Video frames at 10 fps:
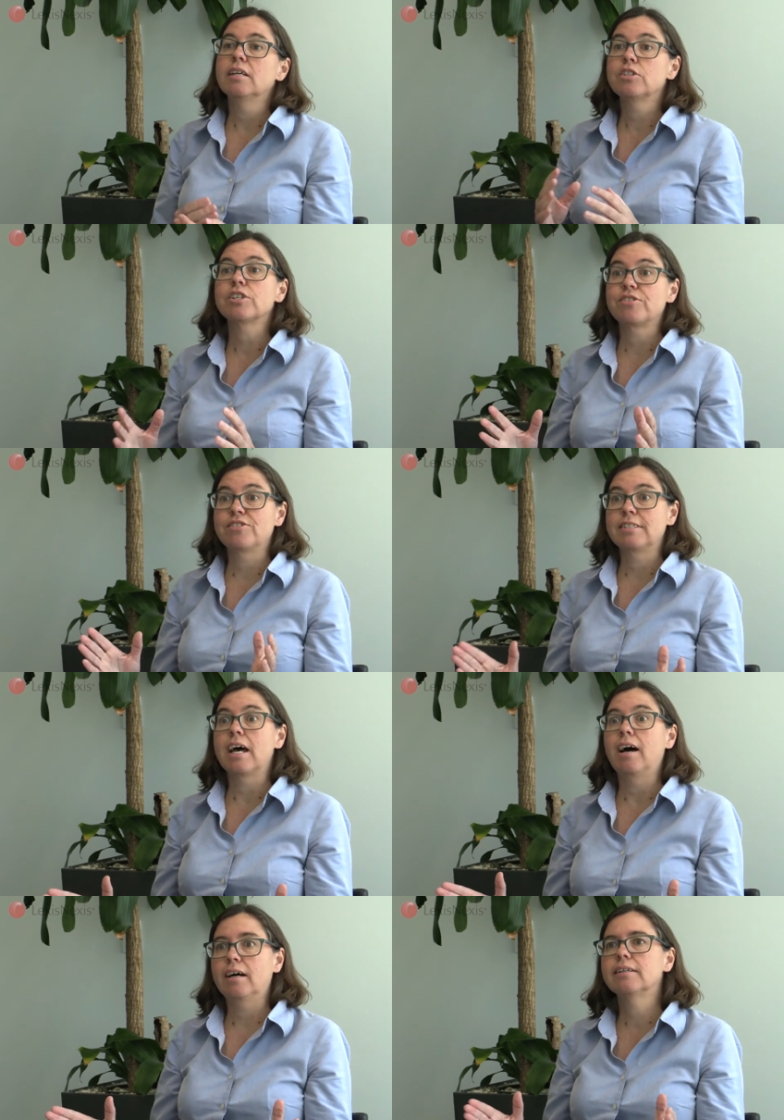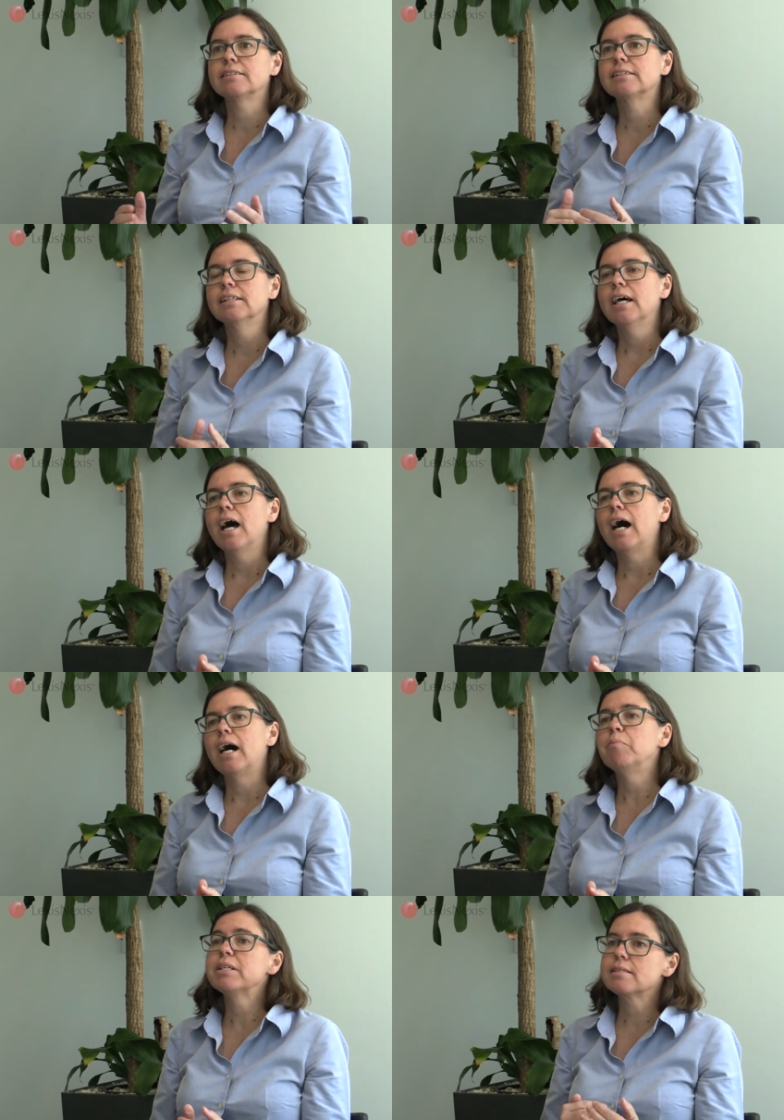Just start,
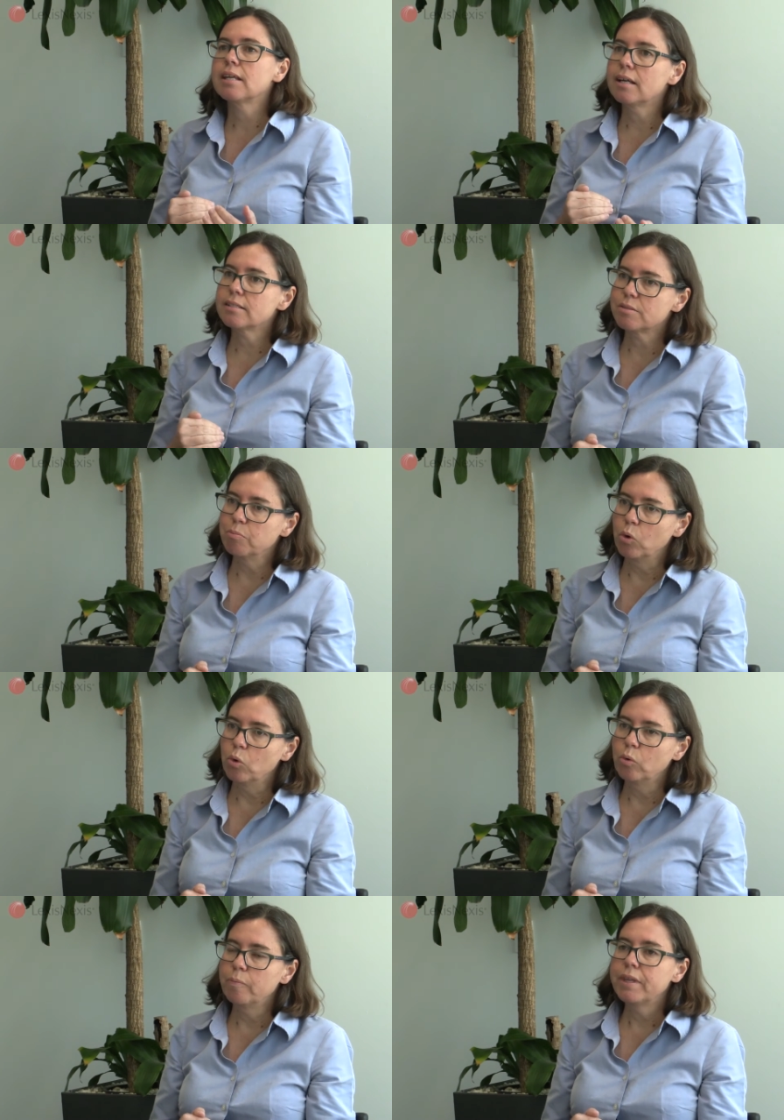uh, but start small